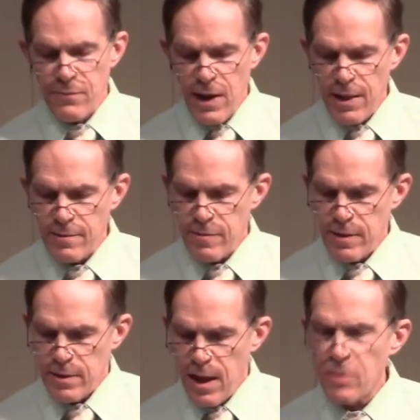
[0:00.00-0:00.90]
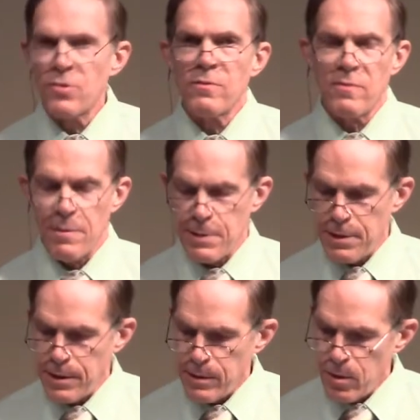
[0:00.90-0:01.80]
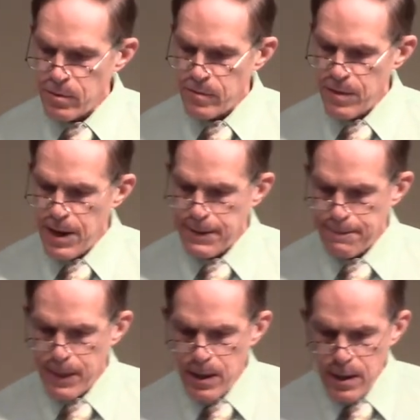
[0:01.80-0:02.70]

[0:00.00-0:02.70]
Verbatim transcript: of Dallas Theological Seminary, notes that